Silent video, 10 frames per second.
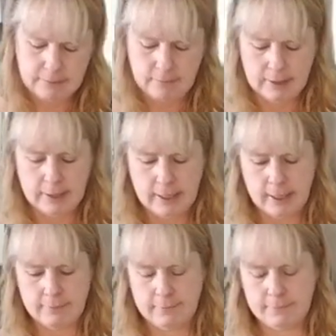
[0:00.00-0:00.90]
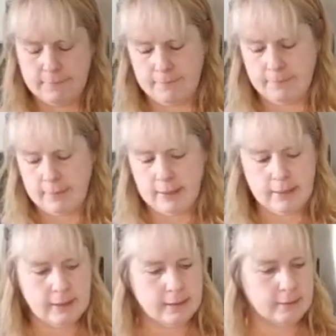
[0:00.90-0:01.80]
1.5.
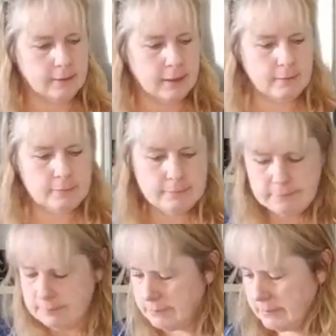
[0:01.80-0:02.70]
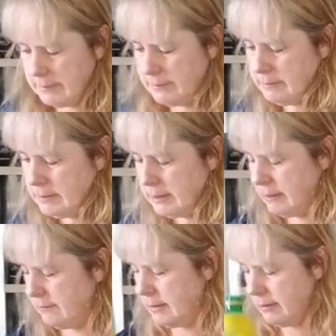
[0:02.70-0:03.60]
There we go. Put that
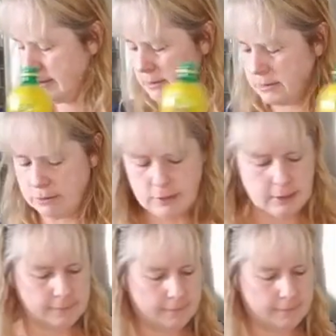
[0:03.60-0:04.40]
over there, that's dirty.